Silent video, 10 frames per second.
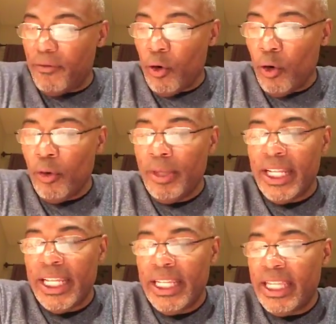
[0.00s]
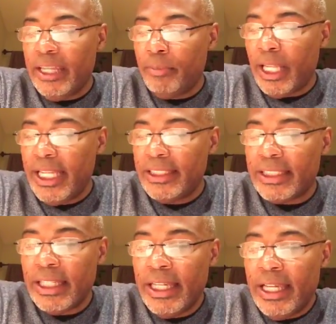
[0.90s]
forum, and anything placed
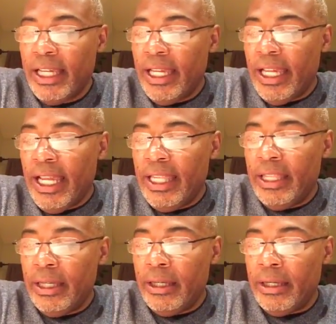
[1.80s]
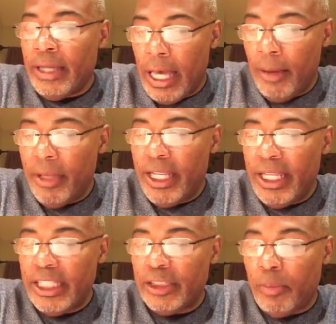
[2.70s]
in the comment
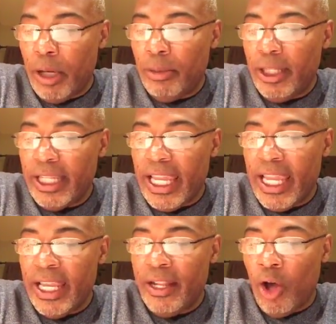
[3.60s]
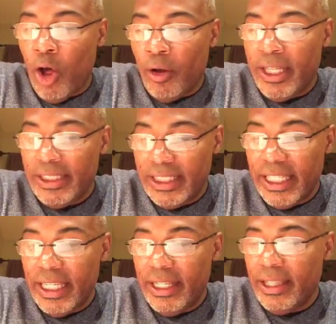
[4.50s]
is public and all can
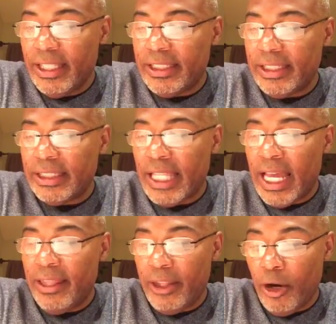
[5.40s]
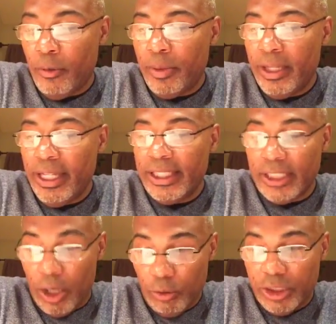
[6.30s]
see. This is not therapy, it's
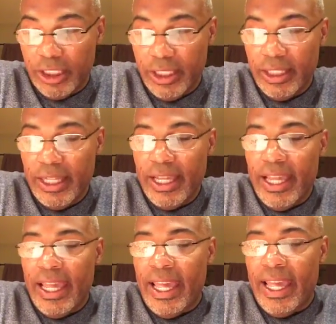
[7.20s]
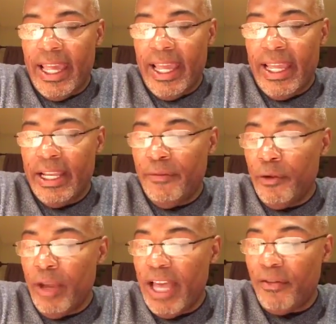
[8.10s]
coaching. And if
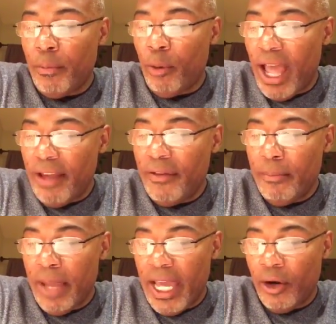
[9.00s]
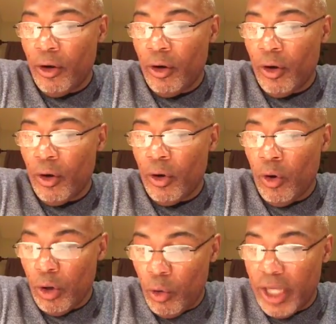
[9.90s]
you have a private matter
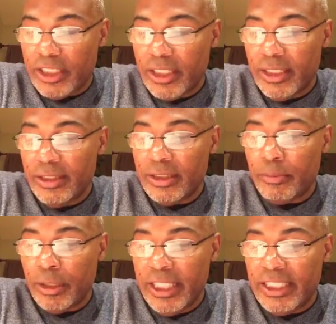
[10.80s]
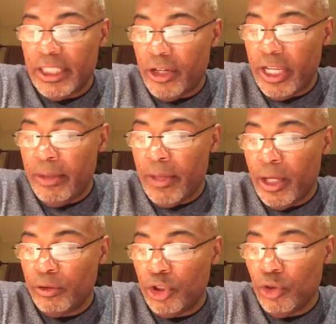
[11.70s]
or questions, please send your
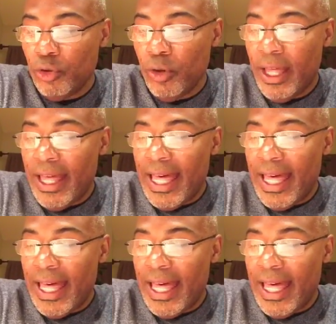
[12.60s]
email to